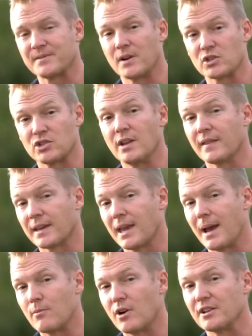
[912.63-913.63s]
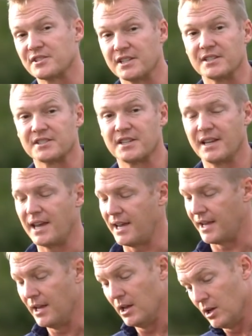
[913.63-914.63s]
function in the camera as it is
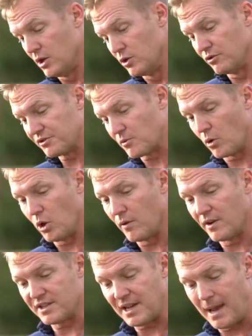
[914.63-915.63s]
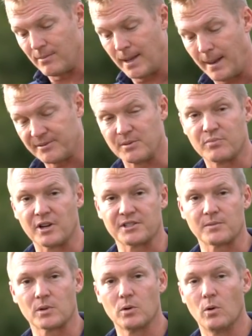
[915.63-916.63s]
today. You scroll over to time lapse and
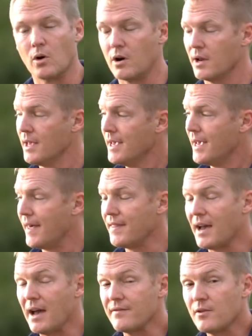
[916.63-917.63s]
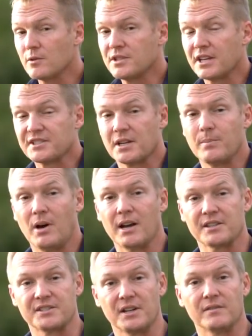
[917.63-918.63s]
press record, and the iPhone takes it
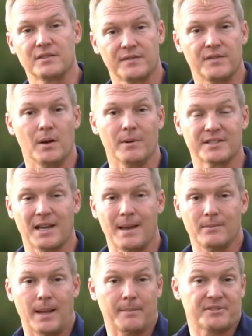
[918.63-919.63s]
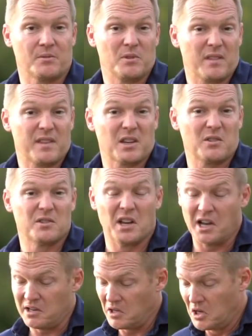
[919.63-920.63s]
upon itself to film a time lapse. So when you think you're
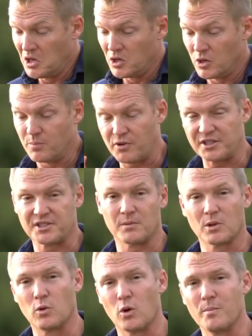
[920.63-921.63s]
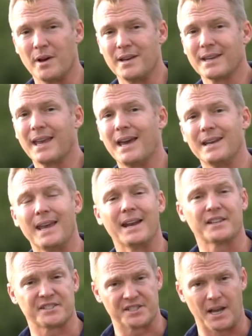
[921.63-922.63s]
done, you press the record button again and
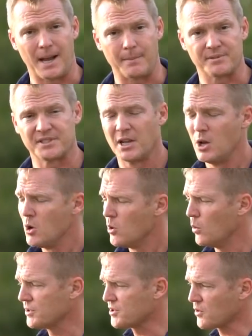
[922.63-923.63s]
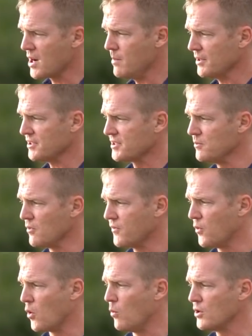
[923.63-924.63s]
it stops. Well, what's so great about the Smooth
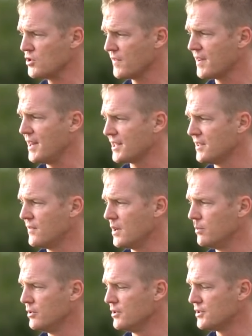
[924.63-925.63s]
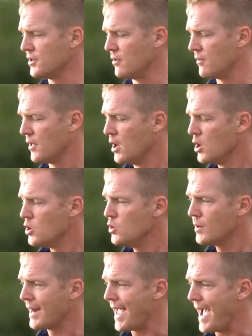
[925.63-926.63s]
4, once you've connected via Bluetooth,
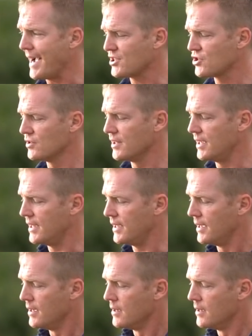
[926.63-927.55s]
you can actually